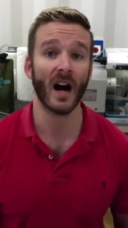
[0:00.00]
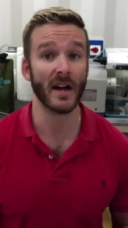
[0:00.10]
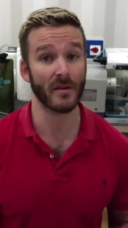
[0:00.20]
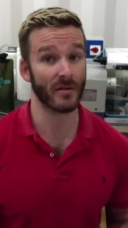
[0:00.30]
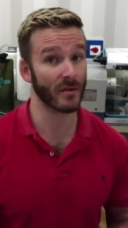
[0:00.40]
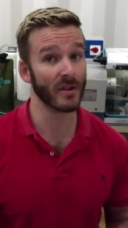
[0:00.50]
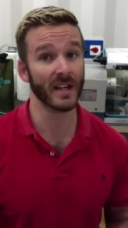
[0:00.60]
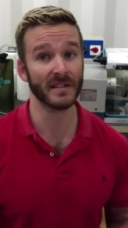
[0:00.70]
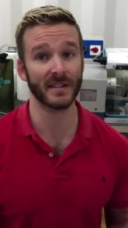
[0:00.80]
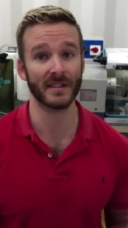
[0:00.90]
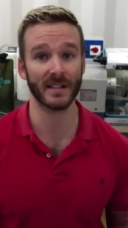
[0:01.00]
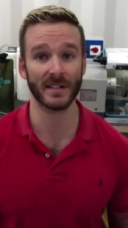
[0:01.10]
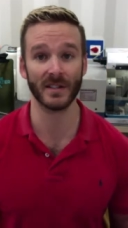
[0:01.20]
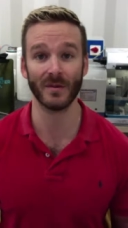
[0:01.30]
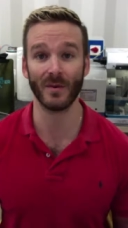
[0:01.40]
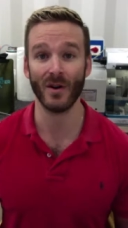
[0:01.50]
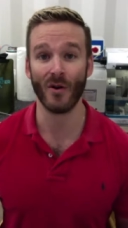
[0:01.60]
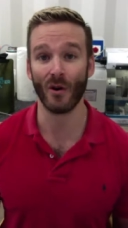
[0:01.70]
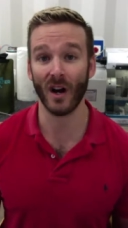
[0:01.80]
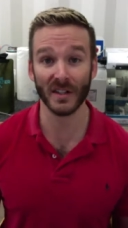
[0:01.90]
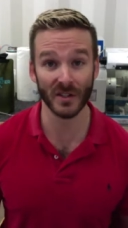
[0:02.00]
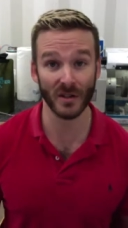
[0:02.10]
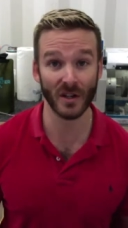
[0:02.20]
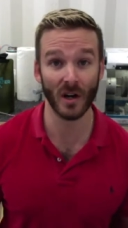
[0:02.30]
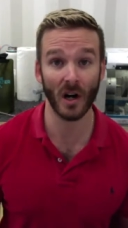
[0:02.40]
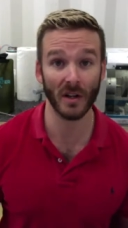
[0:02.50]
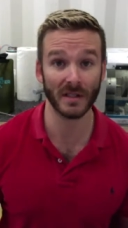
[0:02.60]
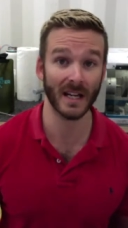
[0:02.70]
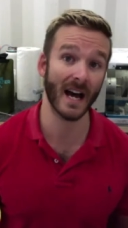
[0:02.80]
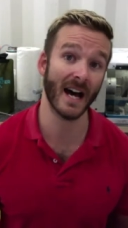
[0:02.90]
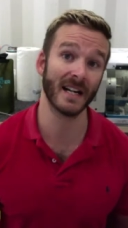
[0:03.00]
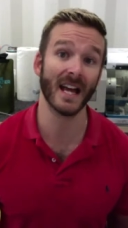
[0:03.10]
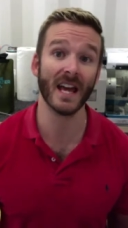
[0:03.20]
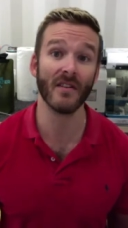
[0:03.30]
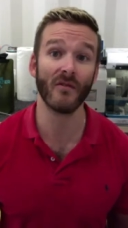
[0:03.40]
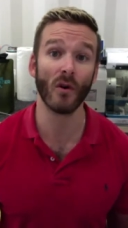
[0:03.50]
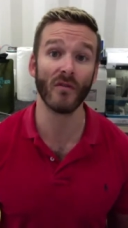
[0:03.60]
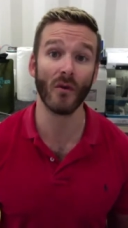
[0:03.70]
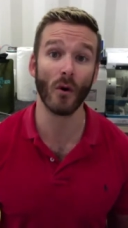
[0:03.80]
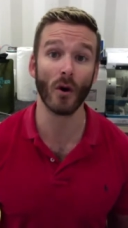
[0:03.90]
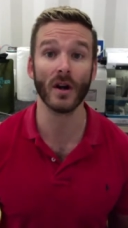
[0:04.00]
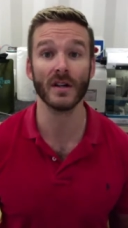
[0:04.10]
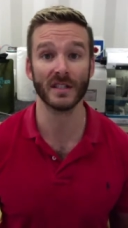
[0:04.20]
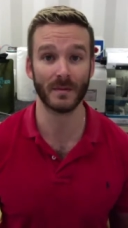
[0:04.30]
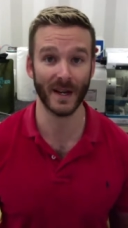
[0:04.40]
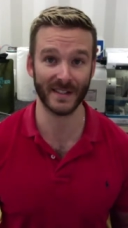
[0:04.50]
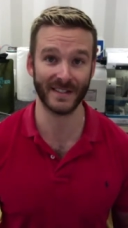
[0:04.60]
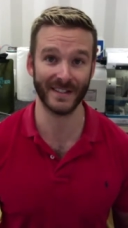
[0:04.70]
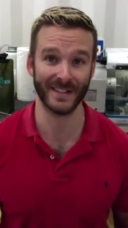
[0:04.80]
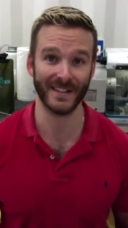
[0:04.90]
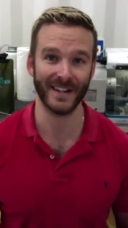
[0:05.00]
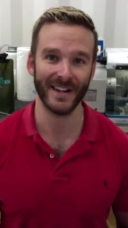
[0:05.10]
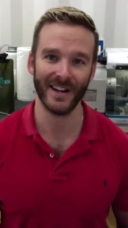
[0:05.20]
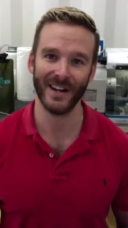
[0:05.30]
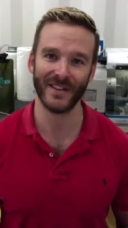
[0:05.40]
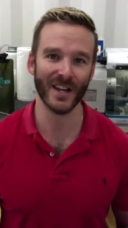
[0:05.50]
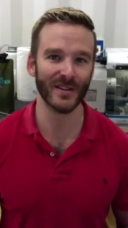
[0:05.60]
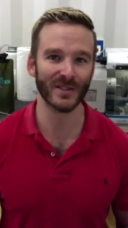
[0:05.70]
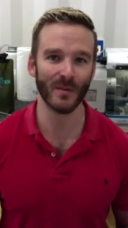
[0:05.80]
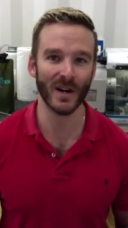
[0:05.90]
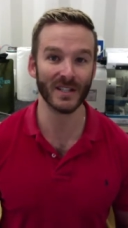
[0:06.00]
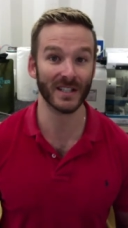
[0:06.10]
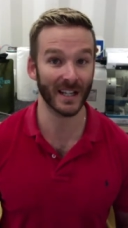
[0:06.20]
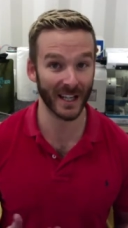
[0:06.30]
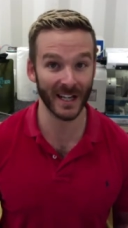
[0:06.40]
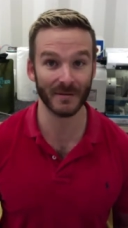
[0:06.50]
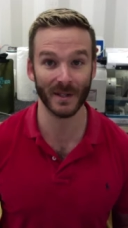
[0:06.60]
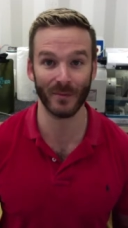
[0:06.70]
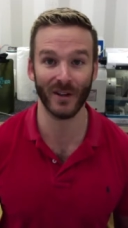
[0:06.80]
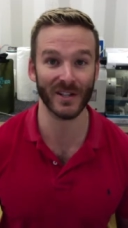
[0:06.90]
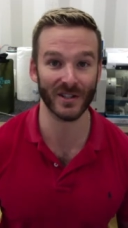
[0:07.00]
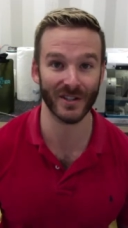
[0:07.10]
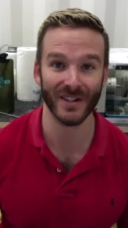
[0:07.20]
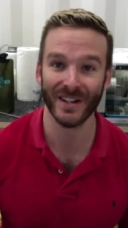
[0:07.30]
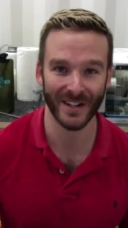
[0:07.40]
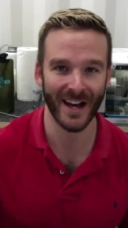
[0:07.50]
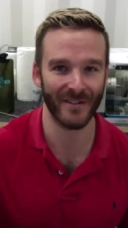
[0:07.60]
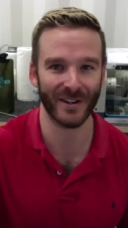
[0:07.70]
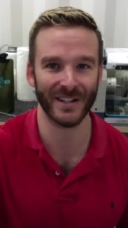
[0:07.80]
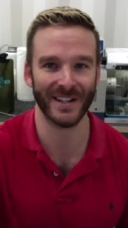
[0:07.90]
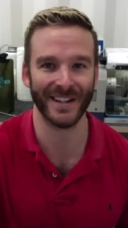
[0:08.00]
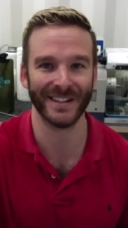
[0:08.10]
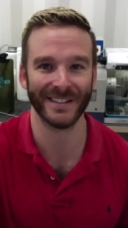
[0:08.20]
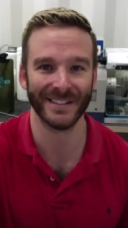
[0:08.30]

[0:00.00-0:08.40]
either through the Etsy system or also you can call us at 844-SPEXTON. Thank you so much, and again, it's been a pleasure. Have a great day.